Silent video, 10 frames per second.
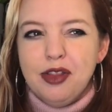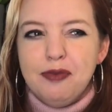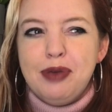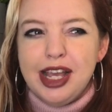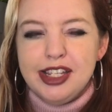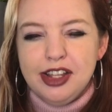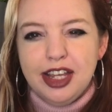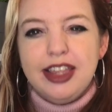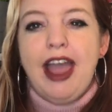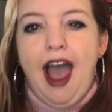based on
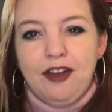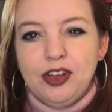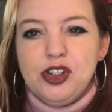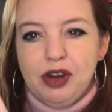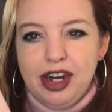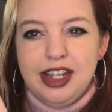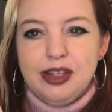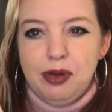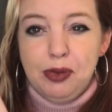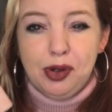like the average ratings
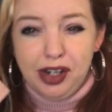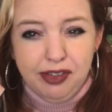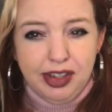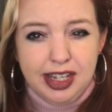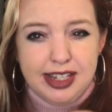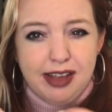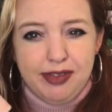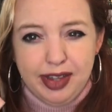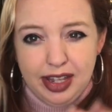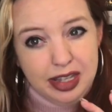that people are giving this, I
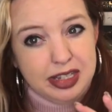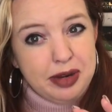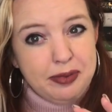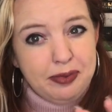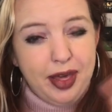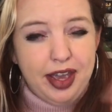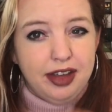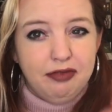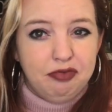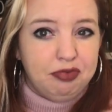feel like it's going to, like,
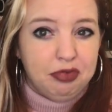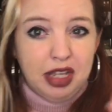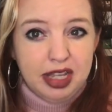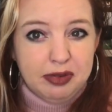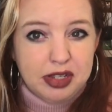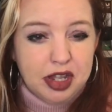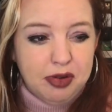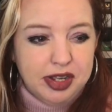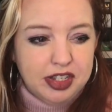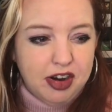it was a
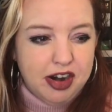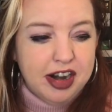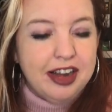three star